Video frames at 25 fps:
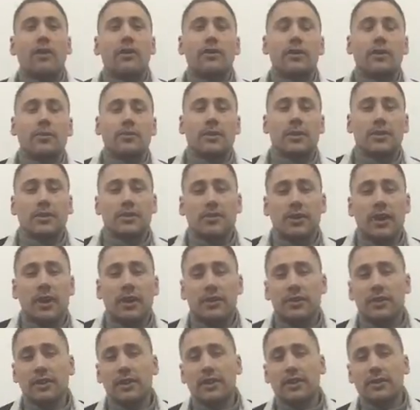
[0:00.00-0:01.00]
of is my
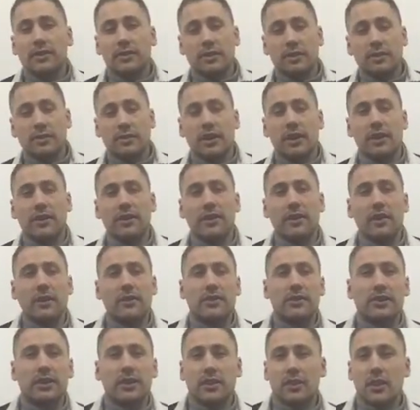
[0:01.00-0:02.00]
surroundings and the fact that
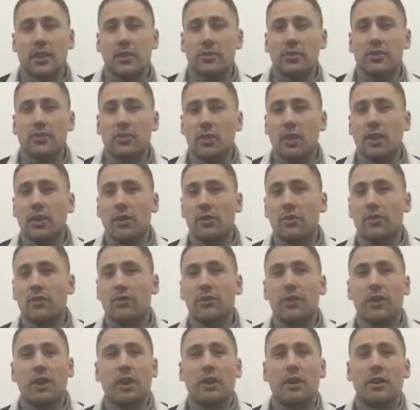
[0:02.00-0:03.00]
I've seen over 12
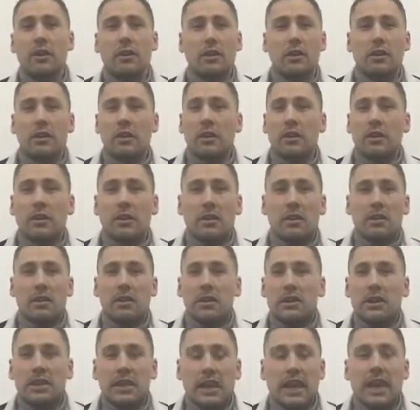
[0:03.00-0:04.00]

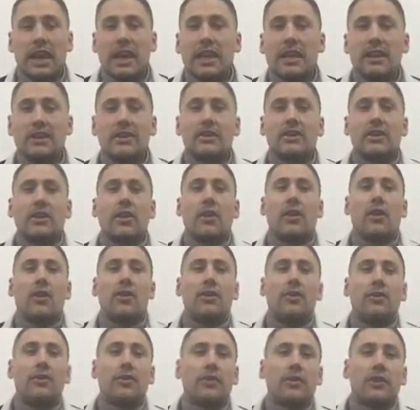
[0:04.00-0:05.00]
years
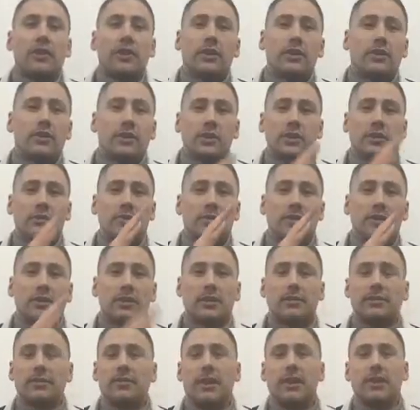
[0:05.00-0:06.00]
of
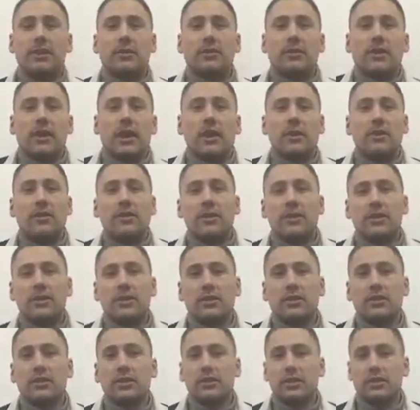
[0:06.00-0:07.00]
increasements in mental health
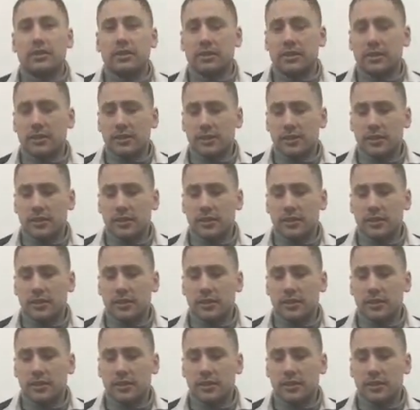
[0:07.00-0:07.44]
issues. And